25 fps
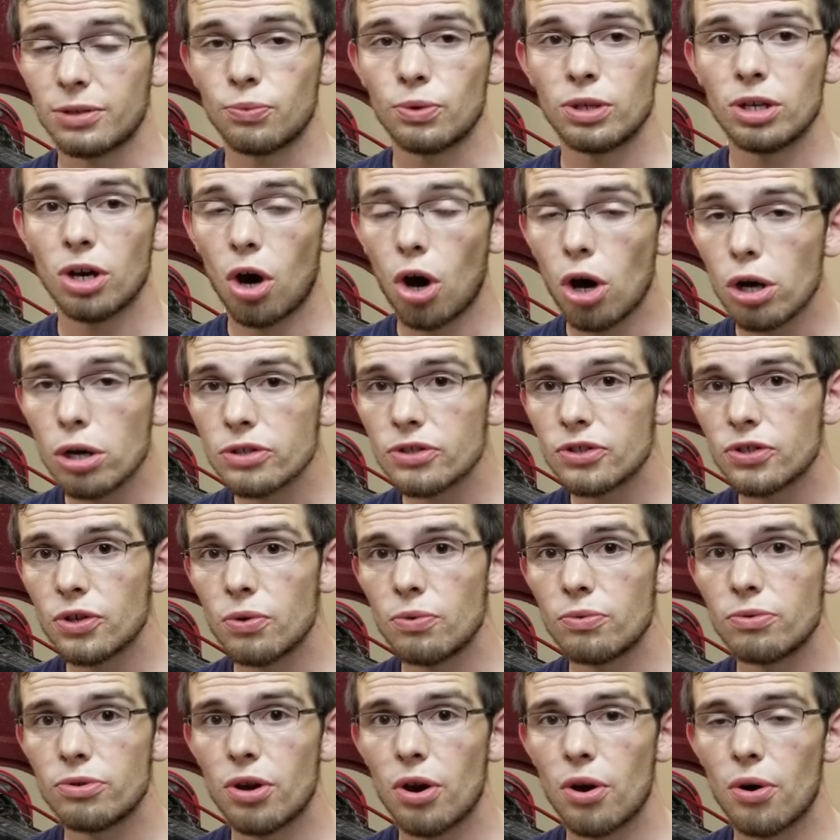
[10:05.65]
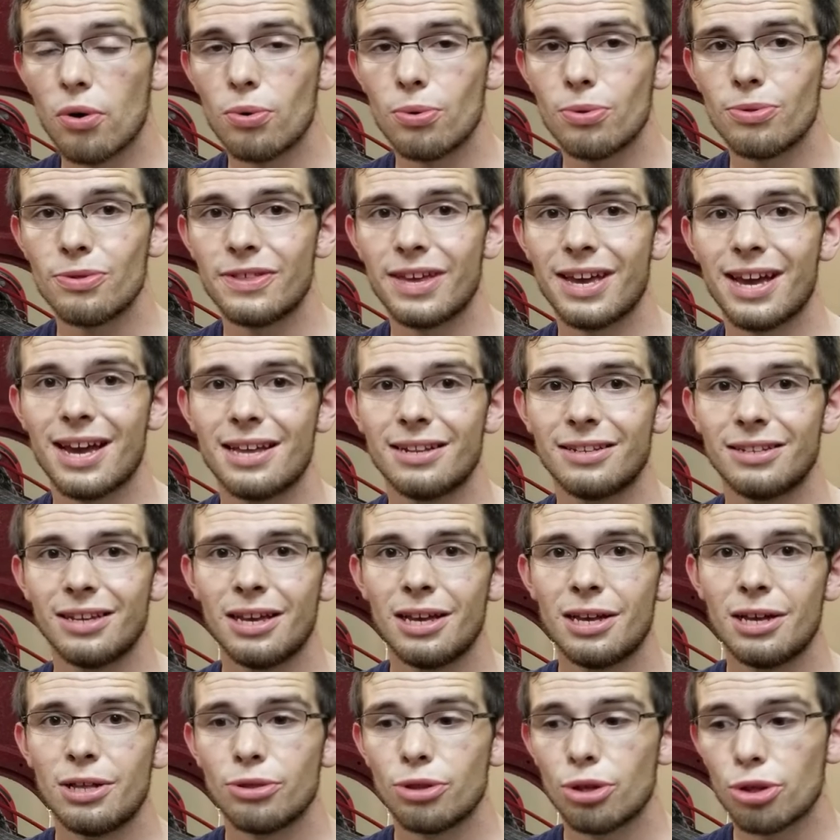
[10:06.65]
We also know that
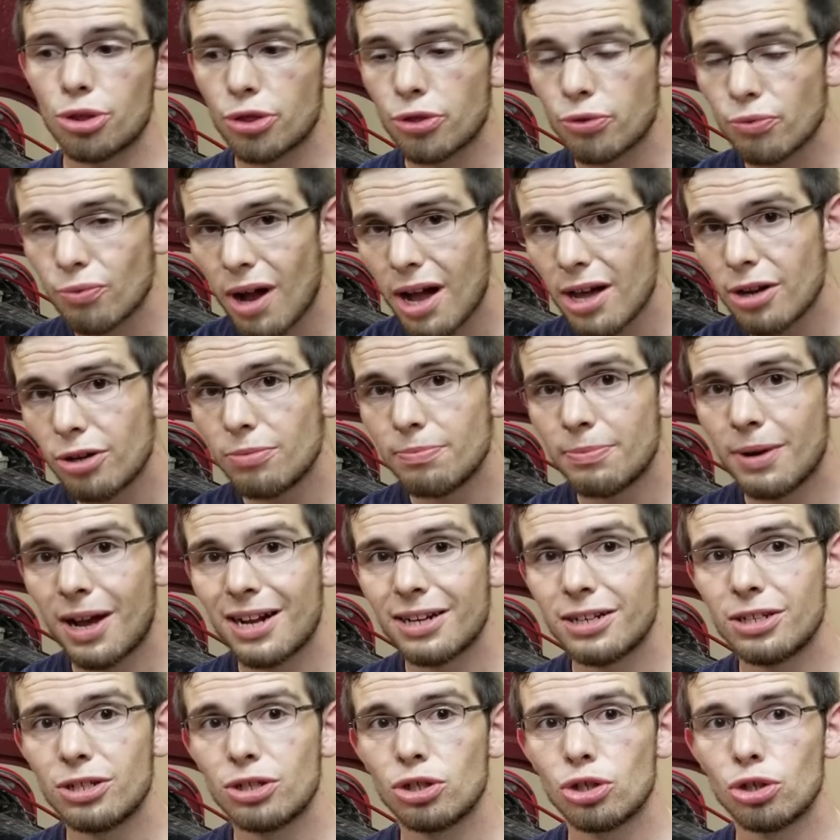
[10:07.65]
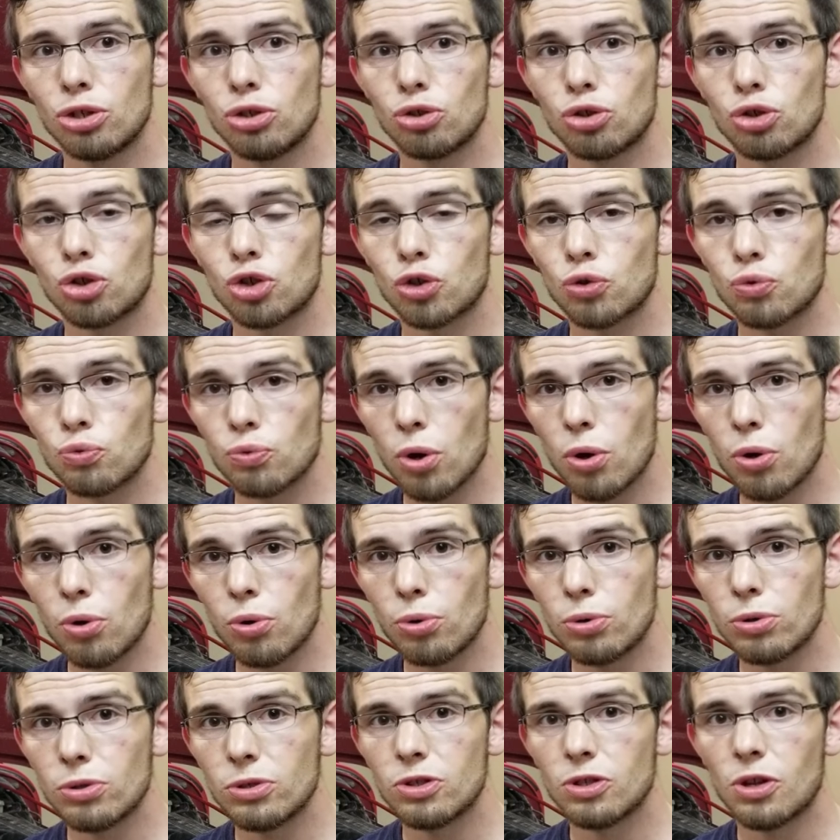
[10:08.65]
the throttle body
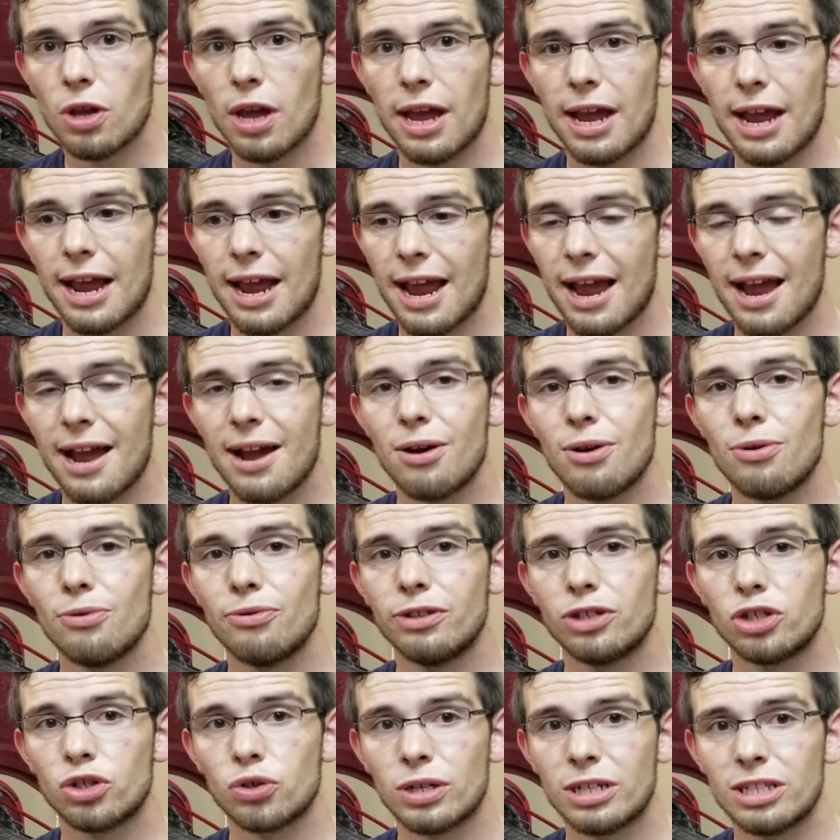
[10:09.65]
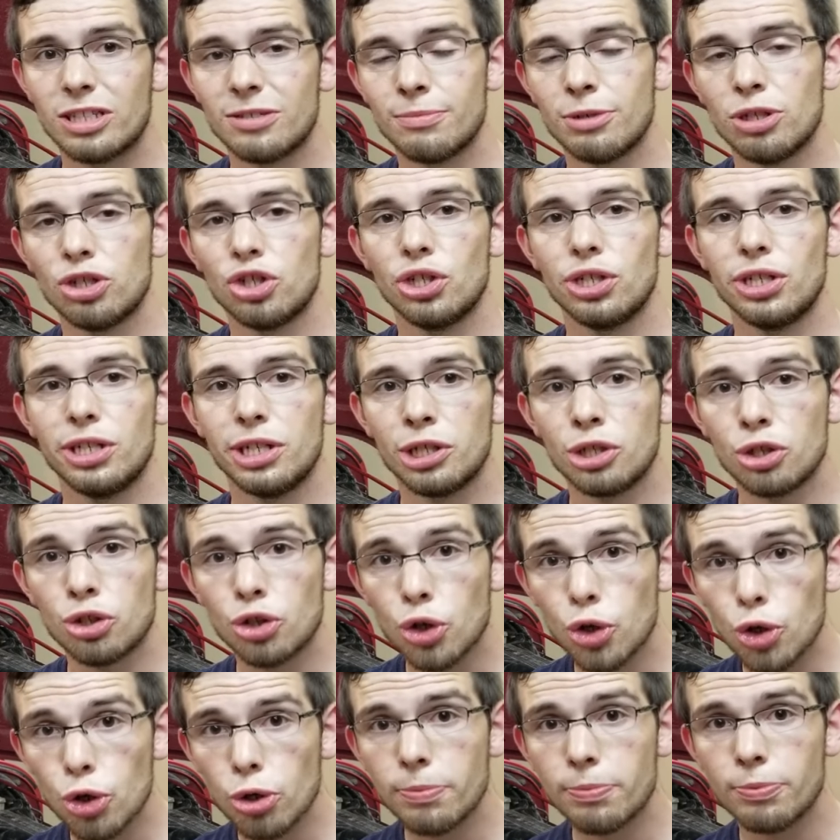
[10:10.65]
controls how the transmission
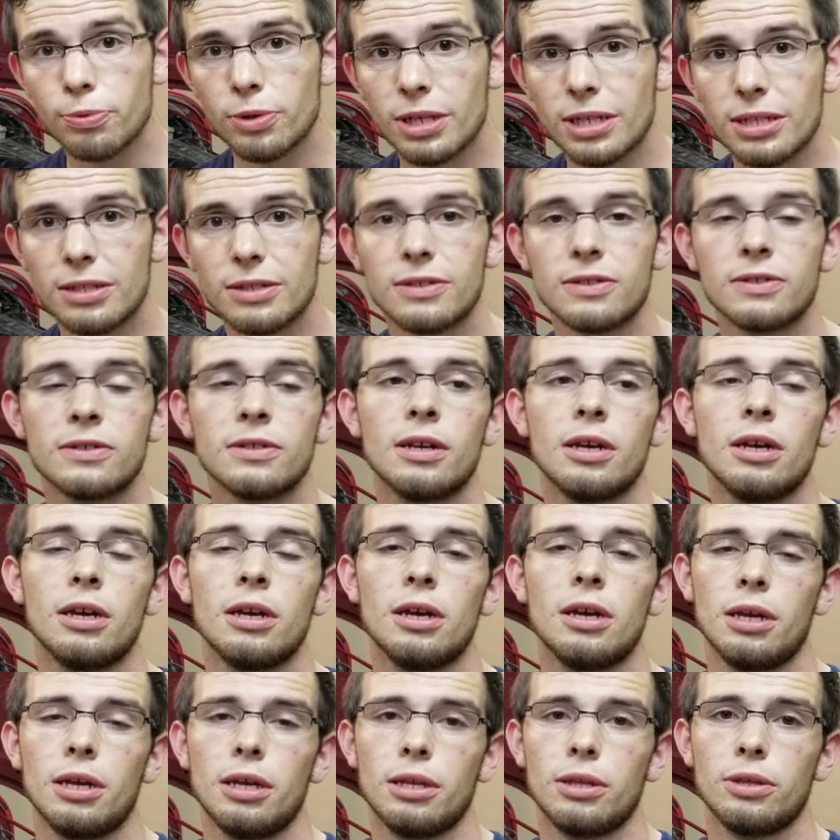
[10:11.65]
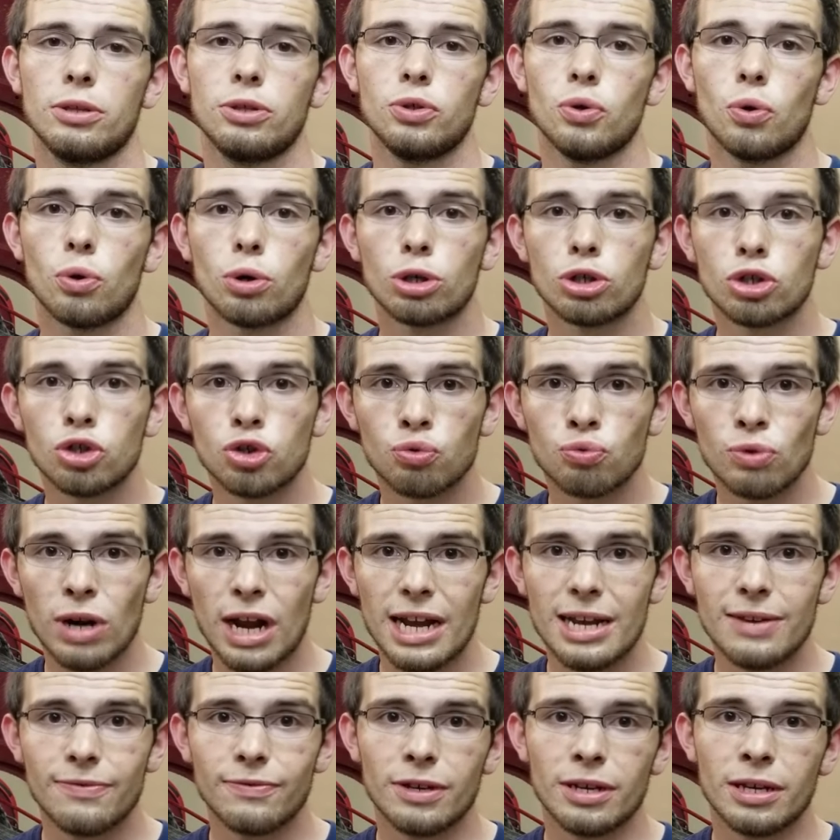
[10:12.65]
interprets your
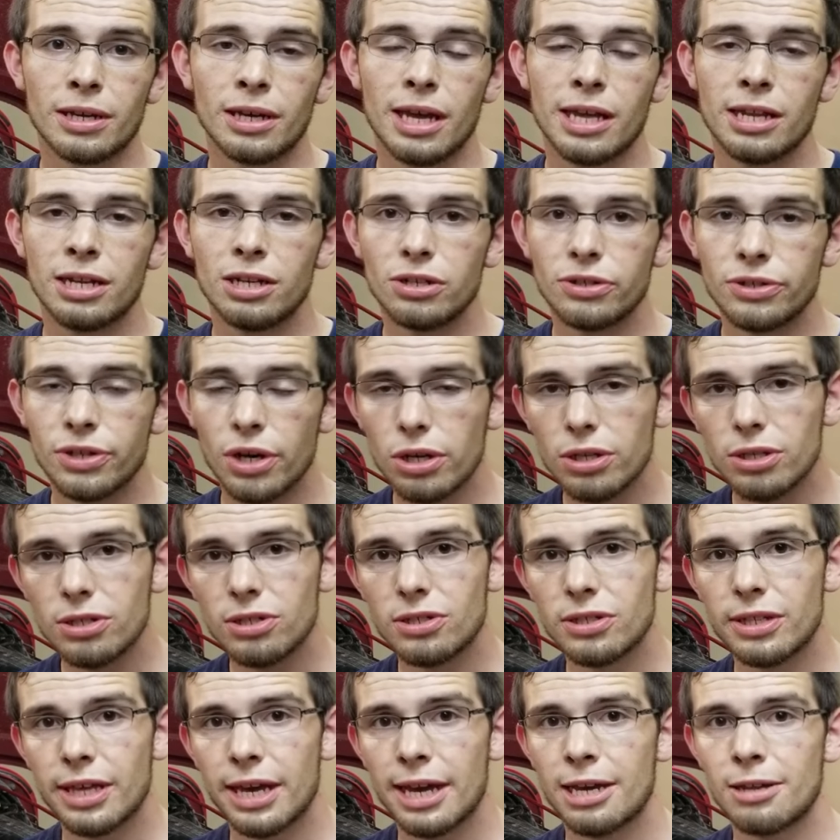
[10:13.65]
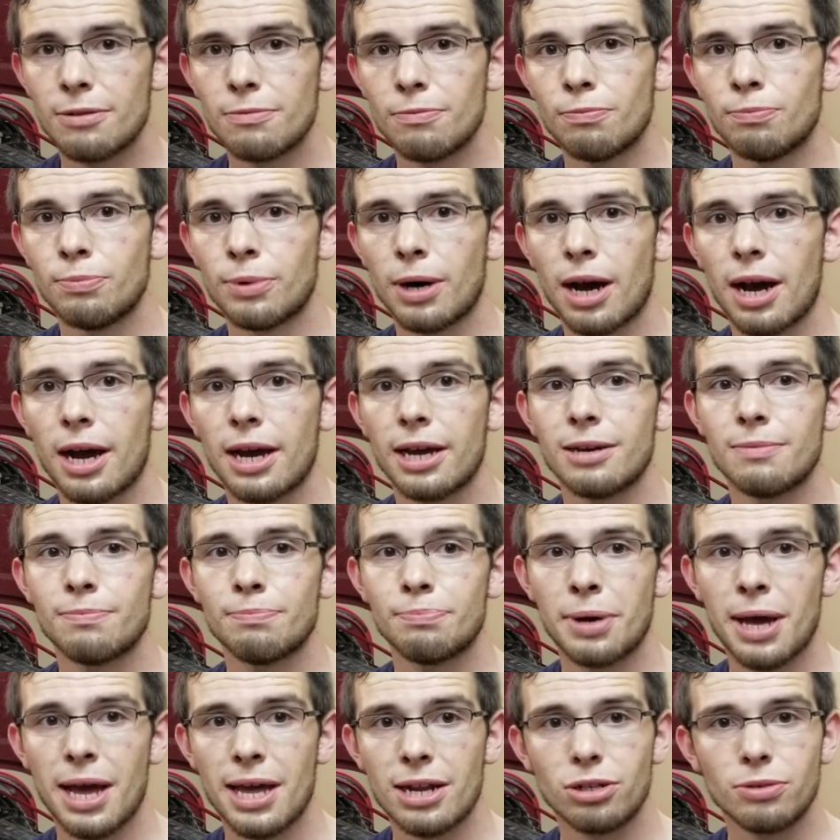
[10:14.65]
driving, and it does that by
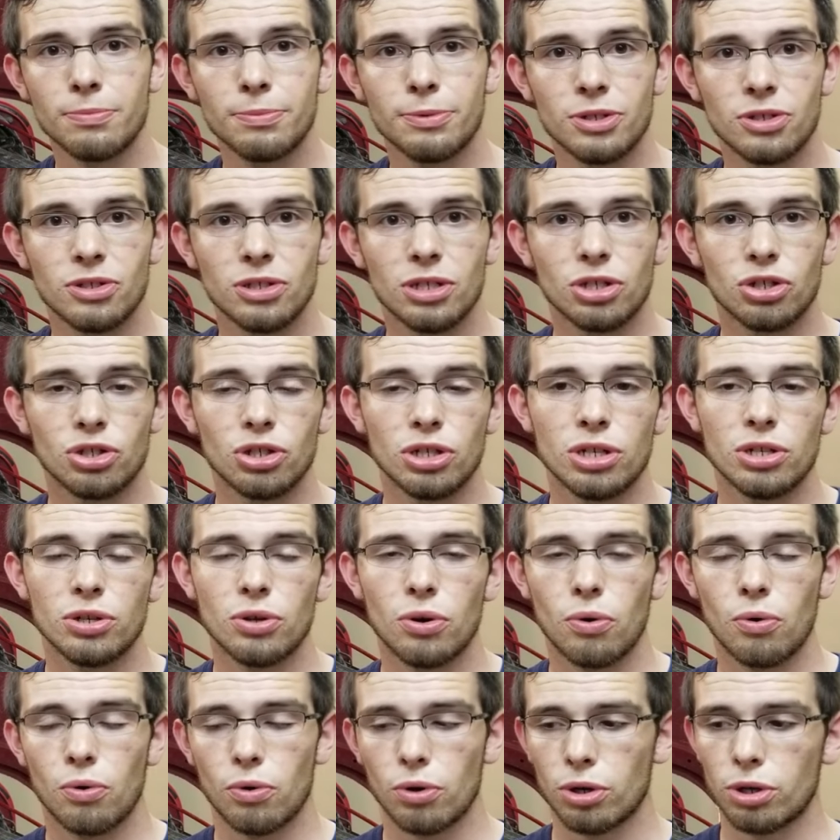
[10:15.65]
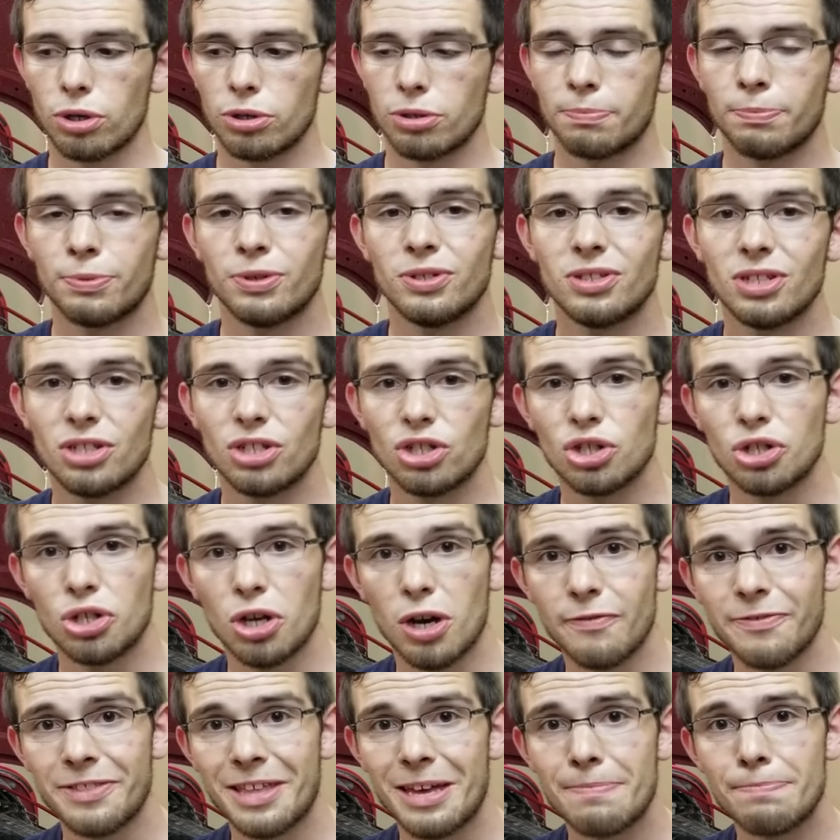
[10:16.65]
pedal position or the position
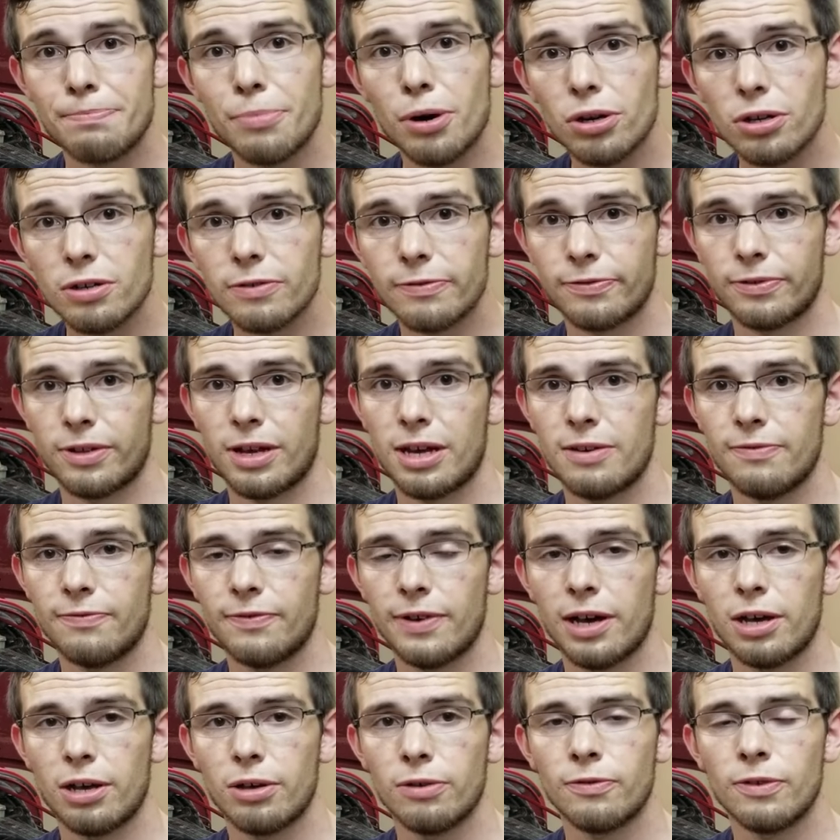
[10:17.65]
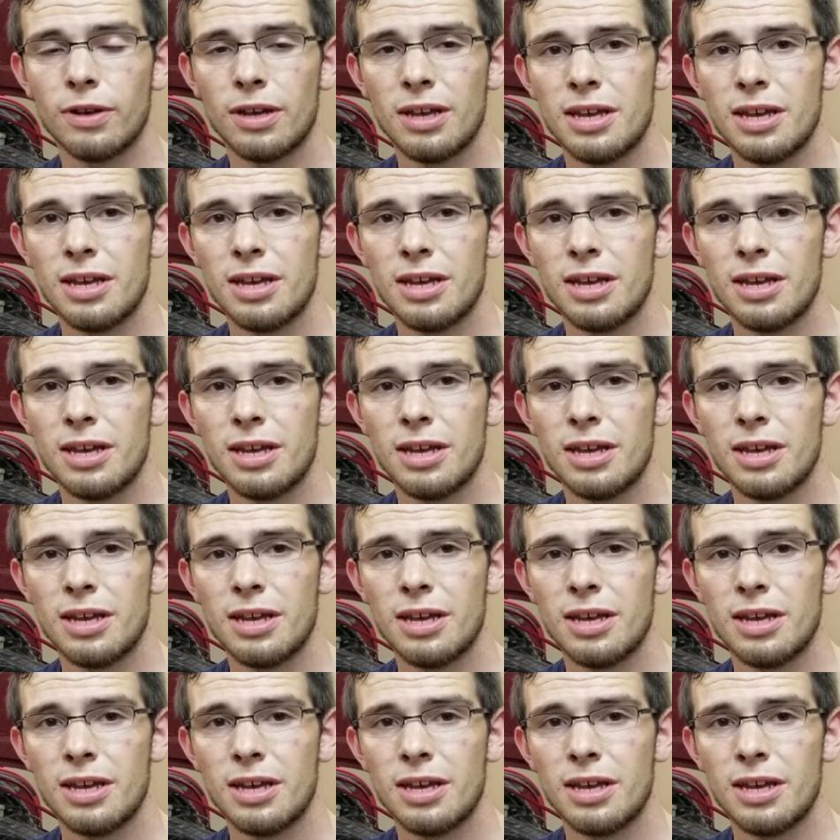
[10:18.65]
of that butterfly valve.